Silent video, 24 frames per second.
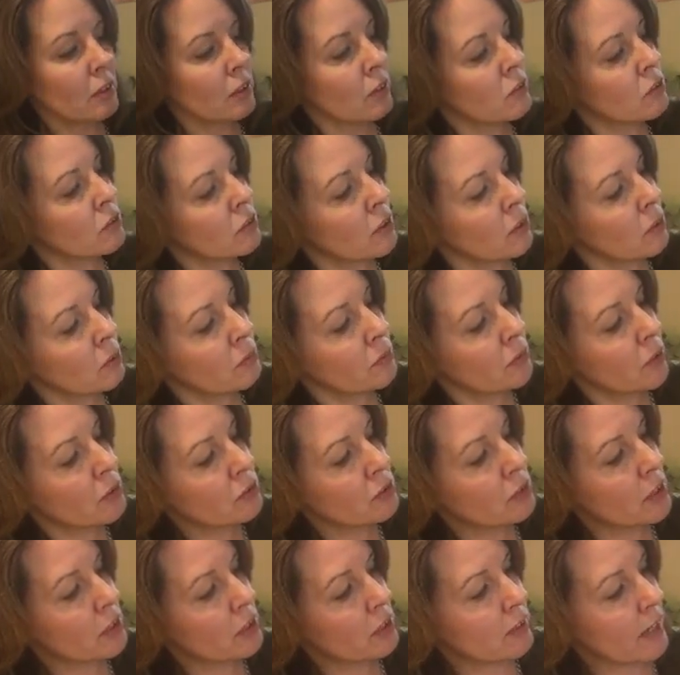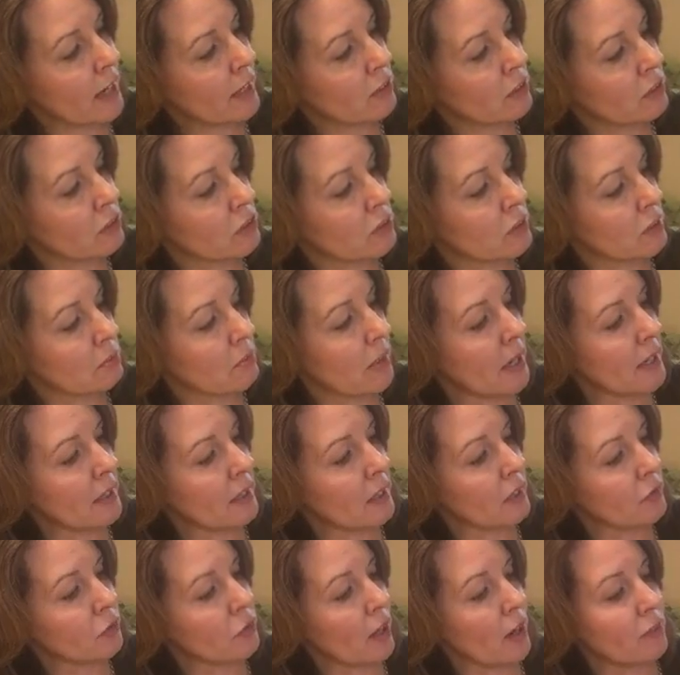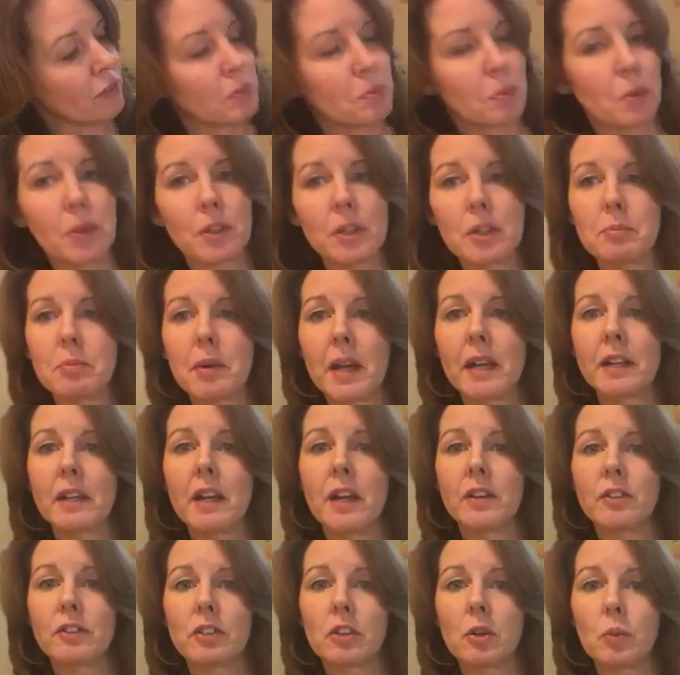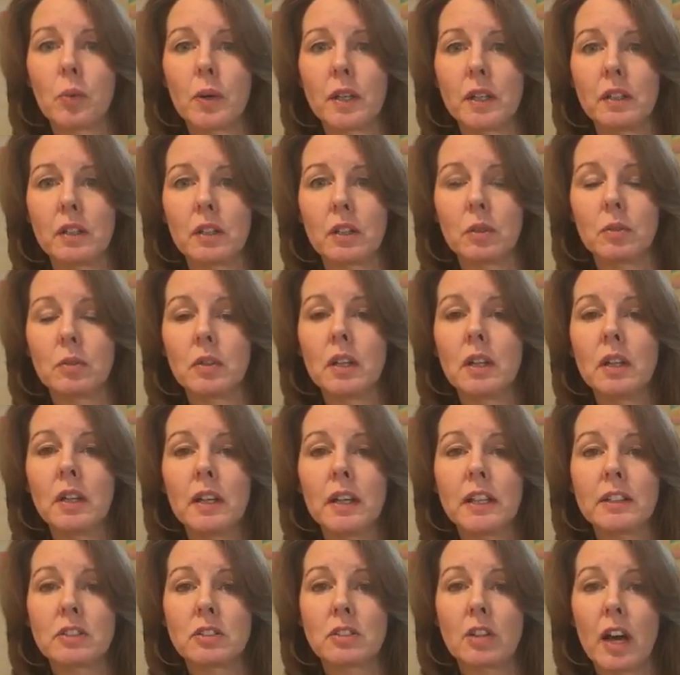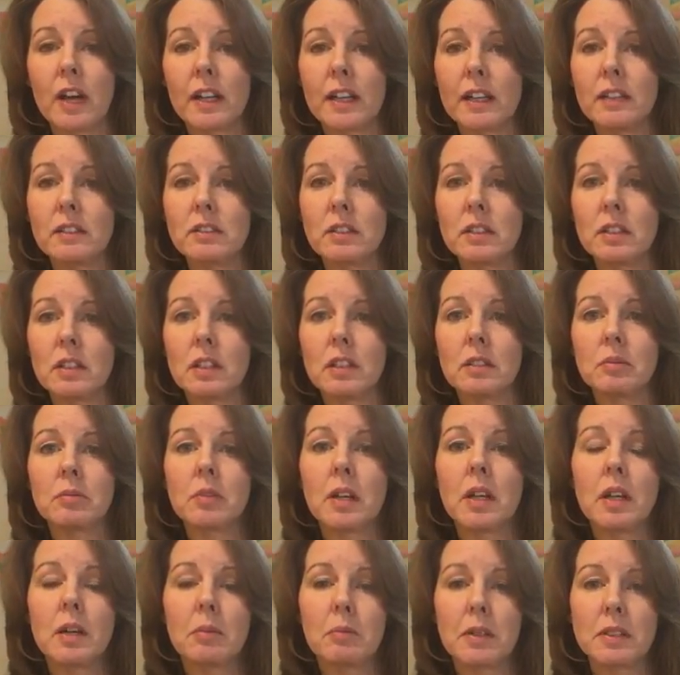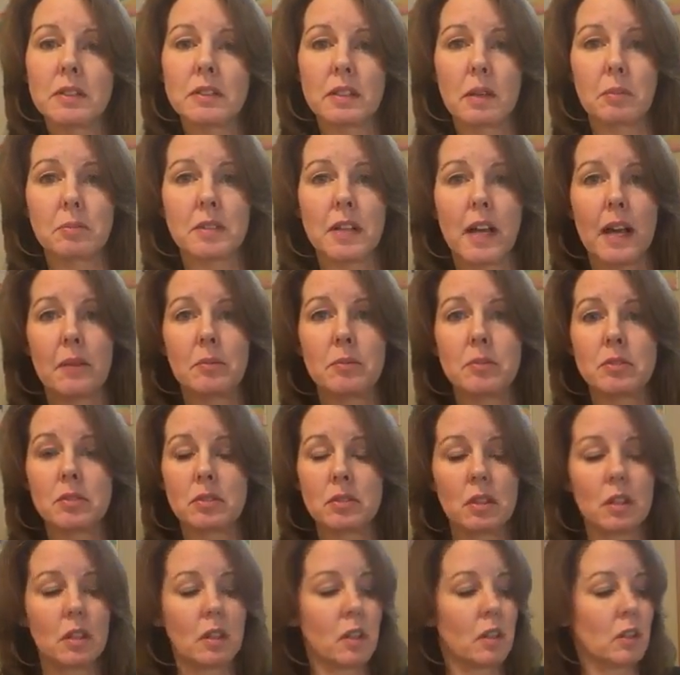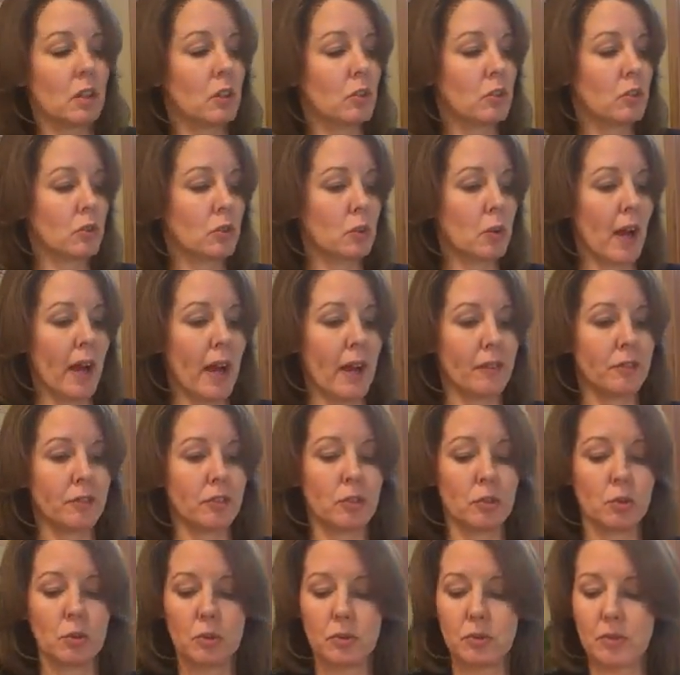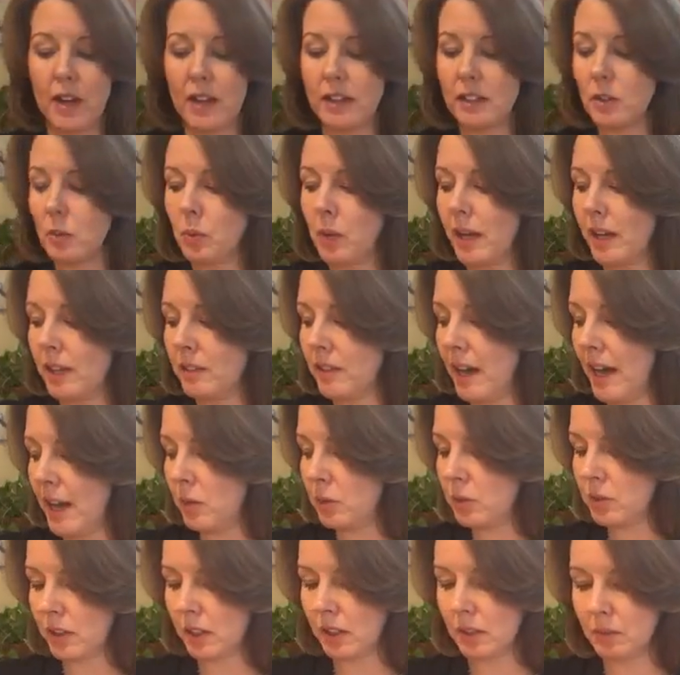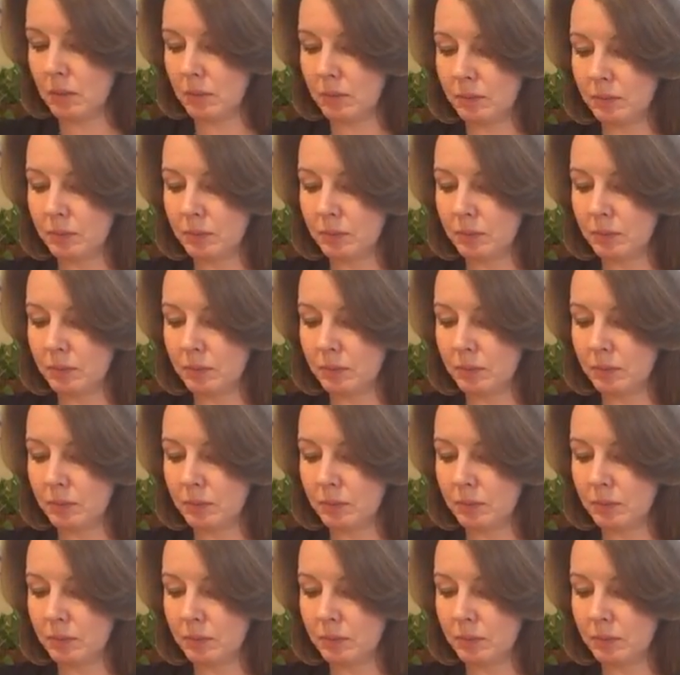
So those are the corrections to make if you have to put your bed under a window. It's not ideal, but sometimes you do have to find a way around it.